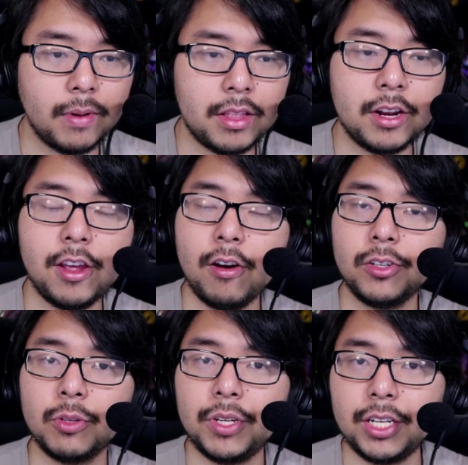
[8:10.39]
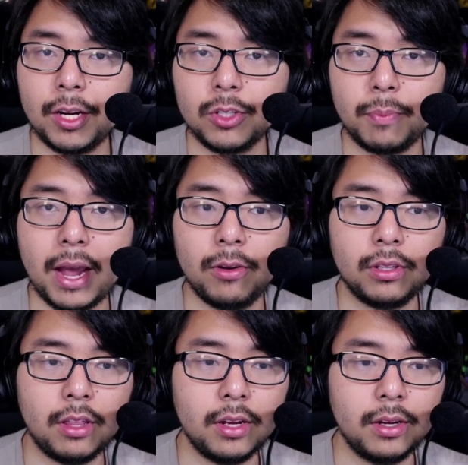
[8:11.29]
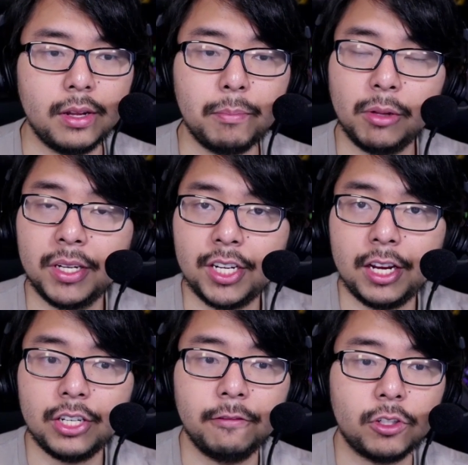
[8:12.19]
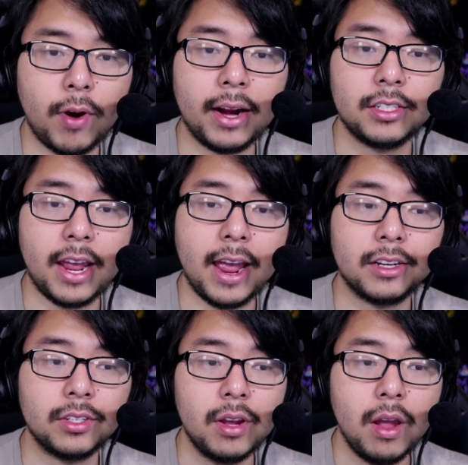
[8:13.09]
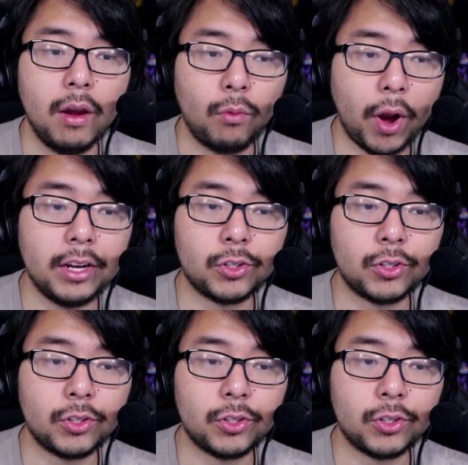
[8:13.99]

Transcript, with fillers: And then here are some details about the implementation of DirectX ray